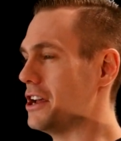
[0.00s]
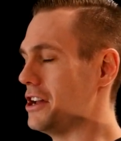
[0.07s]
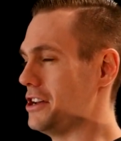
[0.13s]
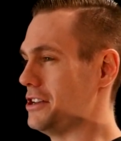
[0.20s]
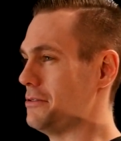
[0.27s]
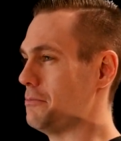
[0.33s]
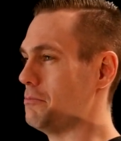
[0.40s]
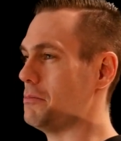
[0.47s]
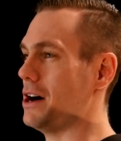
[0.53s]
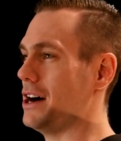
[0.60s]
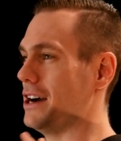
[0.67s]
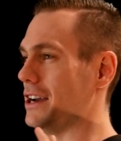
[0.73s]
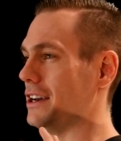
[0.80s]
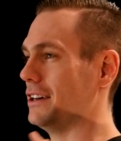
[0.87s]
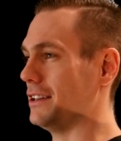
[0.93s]
in
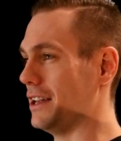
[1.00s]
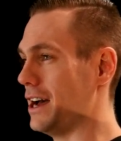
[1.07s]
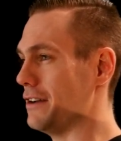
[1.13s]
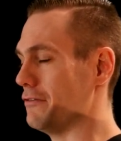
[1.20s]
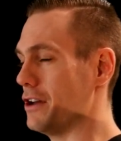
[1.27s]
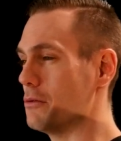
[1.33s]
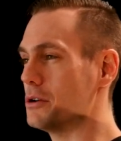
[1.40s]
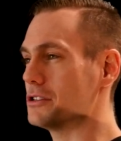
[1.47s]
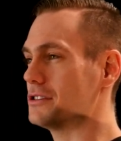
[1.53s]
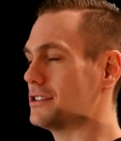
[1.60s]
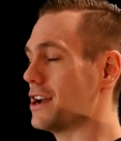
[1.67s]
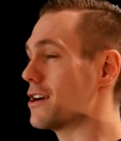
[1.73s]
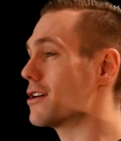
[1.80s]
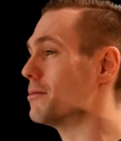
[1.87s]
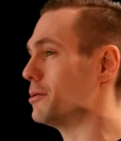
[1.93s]
my life. It was
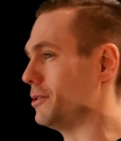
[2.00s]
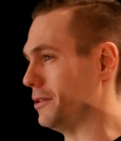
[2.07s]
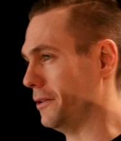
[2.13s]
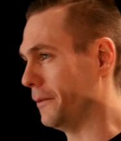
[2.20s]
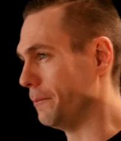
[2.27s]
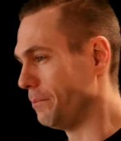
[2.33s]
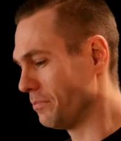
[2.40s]
terrible.